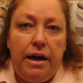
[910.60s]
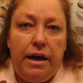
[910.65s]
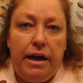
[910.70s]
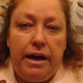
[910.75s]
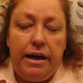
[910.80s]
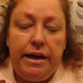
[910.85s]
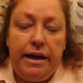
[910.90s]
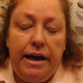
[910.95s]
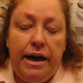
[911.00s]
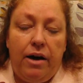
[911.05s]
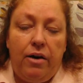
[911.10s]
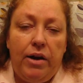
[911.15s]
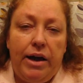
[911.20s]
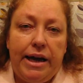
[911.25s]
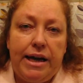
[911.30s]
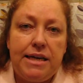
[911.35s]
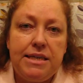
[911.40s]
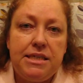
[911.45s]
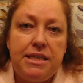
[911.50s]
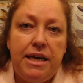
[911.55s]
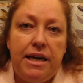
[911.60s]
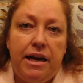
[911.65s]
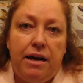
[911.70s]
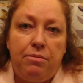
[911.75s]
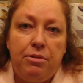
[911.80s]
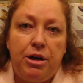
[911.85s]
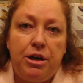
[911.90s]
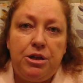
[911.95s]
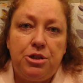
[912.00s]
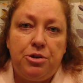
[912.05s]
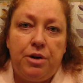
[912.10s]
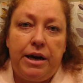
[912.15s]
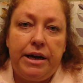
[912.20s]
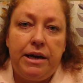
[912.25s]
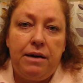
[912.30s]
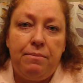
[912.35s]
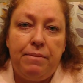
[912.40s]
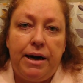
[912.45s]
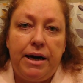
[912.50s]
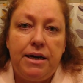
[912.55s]
Anyhow, like I said, I'm going to try to
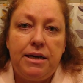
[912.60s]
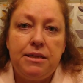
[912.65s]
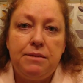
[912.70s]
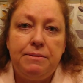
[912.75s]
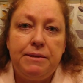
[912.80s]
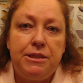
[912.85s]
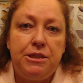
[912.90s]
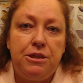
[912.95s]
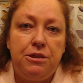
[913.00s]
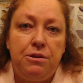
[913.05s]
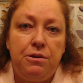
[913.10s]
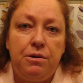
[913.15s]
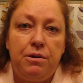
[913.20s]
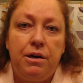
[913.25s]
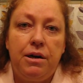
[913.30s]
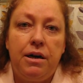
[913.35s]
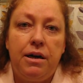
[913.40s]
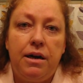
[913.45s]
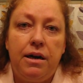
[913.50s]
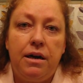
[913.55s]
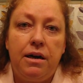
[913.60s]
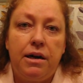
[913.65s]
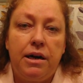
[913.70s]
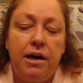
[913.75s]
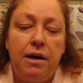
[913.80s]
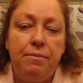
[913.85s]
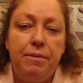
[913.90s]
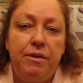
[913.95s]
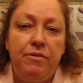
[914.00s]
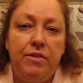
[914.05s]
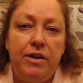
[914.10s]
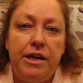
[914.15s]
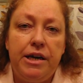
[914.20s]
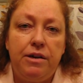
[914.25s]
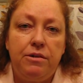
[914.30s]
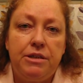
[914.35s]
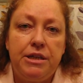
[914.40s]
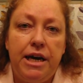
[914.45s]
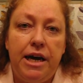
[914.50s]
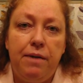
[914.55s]
get my husband to come and
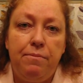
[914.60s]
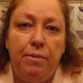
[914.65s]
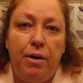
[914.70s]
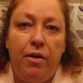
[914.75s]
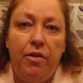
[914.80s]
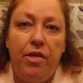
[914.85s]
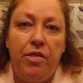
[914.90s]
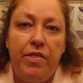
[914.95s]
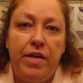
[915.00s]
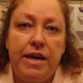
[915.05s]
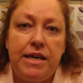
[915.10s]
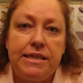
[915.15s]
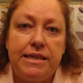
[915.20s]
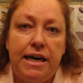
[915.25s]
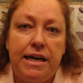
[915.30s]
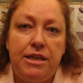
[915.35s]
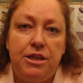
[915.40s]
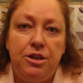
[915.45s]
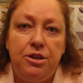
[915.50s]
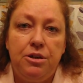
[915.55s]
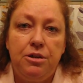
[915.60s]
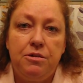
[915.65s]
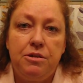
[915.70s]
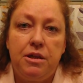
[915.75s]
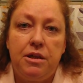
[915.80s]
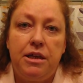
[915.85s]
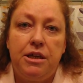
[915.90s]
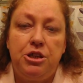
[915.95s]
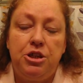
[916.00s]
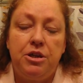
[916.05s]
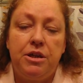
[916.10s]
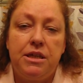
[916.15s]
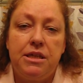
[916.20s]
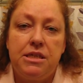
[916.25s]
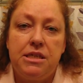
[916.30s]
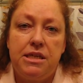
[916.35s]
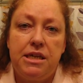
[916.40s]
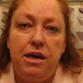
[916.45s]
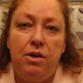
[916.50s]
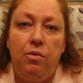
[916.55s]
videotape all the things I do so that you can
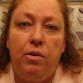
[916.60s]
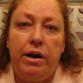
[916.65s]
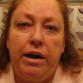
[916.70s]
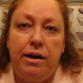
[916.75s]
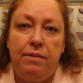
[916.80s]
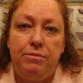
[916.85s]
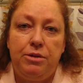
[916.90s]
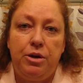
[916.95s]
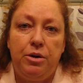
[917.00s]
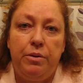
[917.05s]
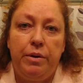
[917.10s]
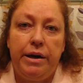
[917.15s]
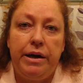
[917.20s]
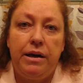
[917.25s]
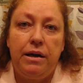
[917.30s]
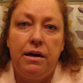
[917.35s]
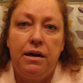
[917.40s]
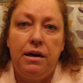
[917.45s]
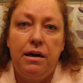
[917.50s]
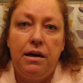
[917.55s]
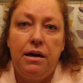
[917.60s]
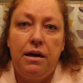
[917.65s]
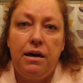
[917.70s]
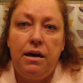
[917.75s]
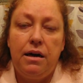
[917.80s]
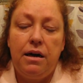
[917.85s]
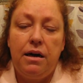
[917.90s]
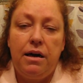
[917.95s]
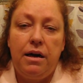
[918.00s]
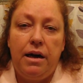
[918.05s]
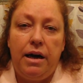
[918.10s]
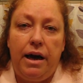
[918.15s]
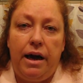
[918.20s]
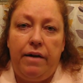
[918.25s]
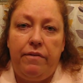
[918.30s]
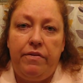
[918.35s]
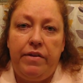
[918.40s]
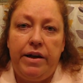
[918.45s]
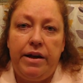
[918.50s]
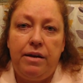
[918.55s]
see what I'm doing.
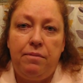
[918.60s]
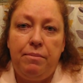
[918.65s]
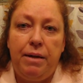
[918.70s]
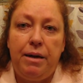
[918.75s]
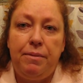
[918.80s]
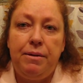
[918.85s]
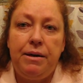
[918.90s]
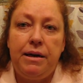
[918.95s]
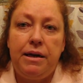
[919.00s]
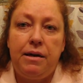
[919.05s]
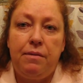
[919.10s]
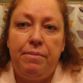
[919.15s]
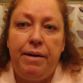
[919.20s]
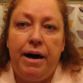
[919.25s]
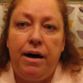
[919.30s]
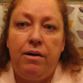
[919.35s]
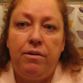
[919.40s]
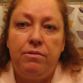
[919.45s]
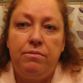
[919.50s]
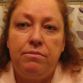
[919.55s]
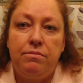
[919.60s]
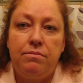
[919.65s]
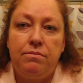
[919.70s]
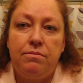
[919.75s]
And then maybe in about